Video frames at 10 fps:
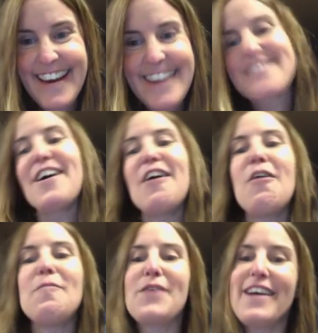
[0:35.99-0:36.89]
So I
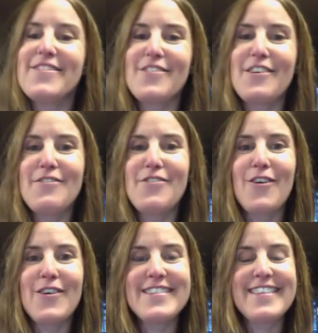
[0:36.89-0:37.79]
hope you guys are looking
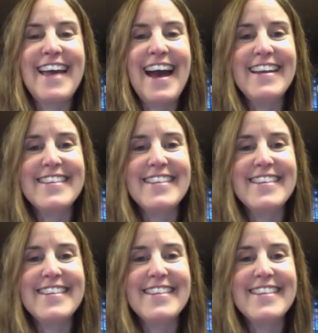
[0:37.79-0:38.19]
forward to that.